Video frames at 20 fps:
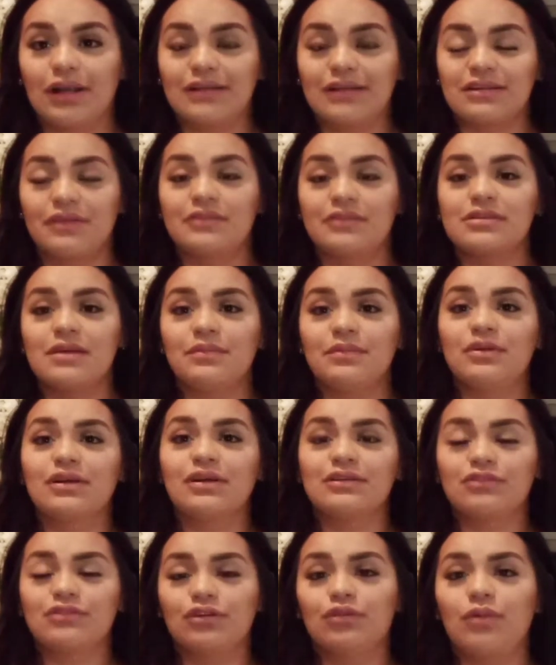So you guys,
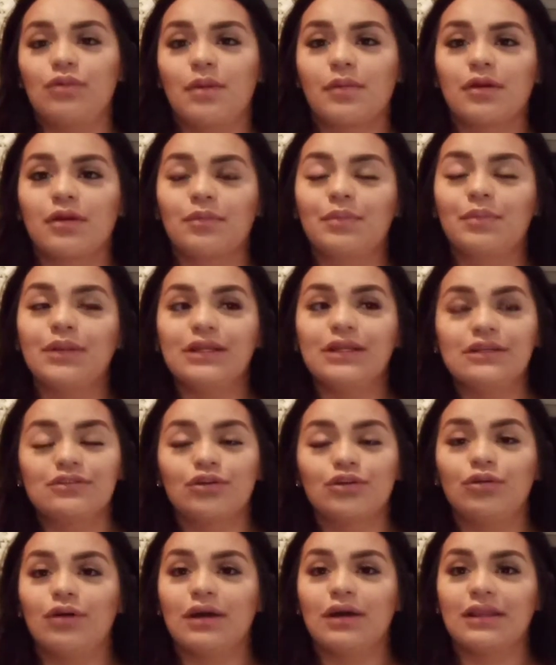every time that you guys go to
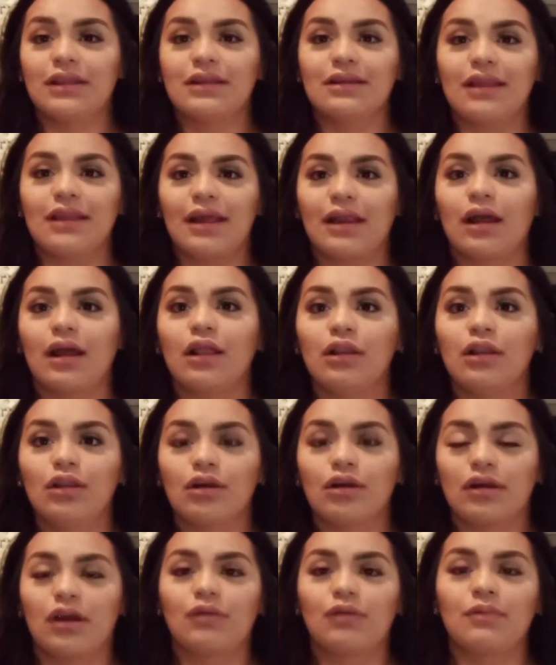Walmart, please go ahead and
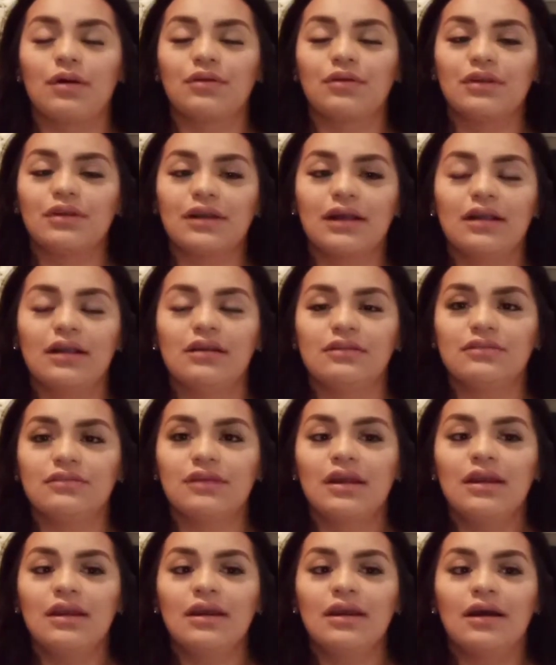like look around, you
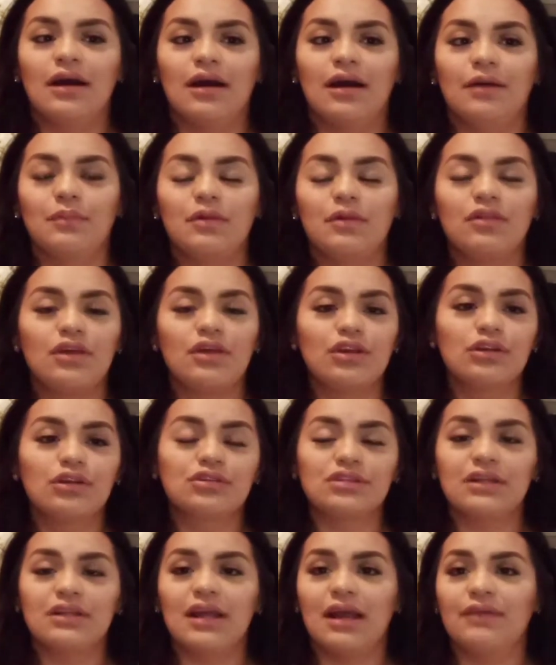guys.
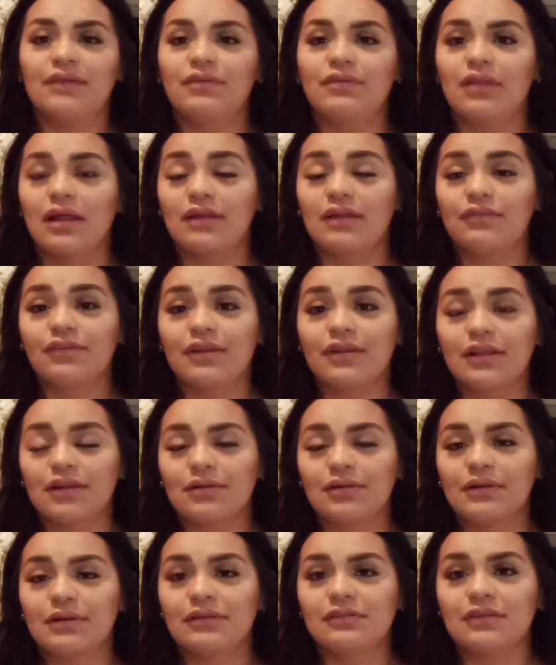They usually have a
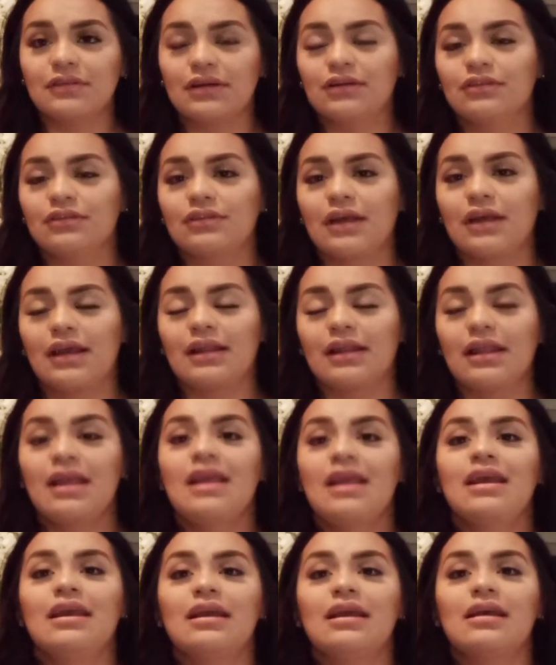lot of clearance
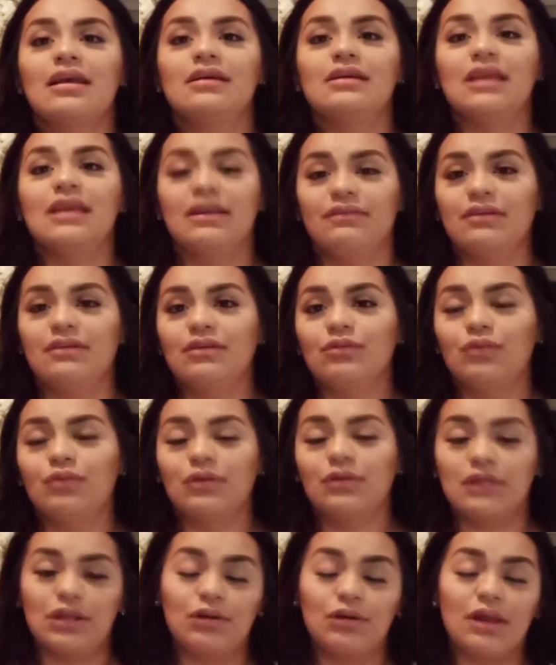sales, and
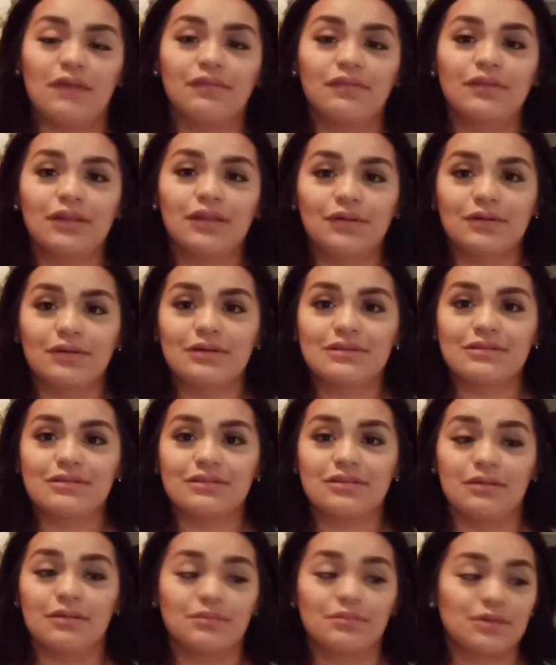even when they don't have
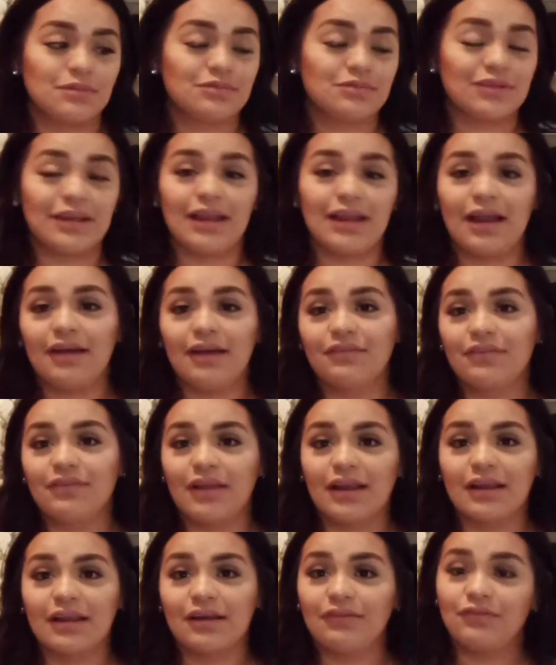clearance, sometimes they
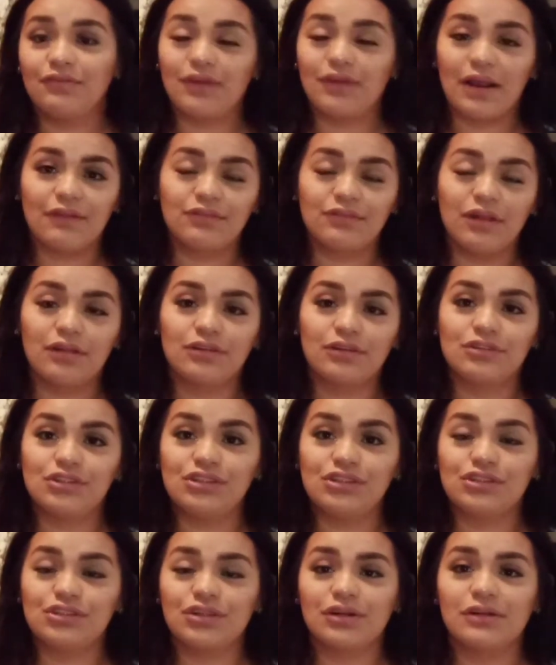have like
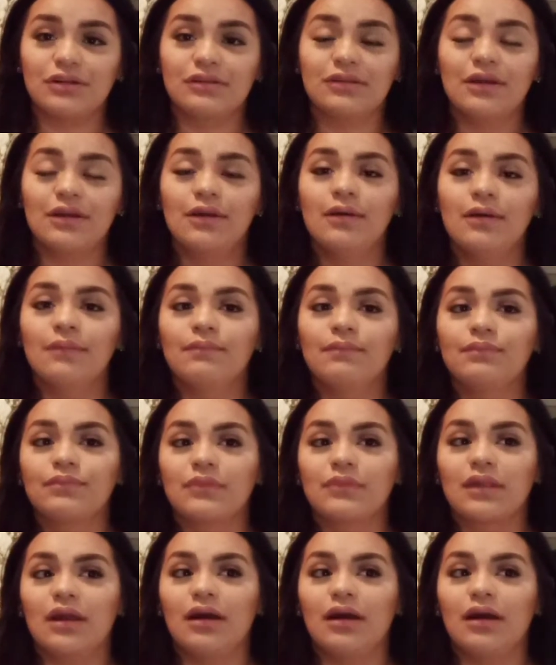$5 t-shirts,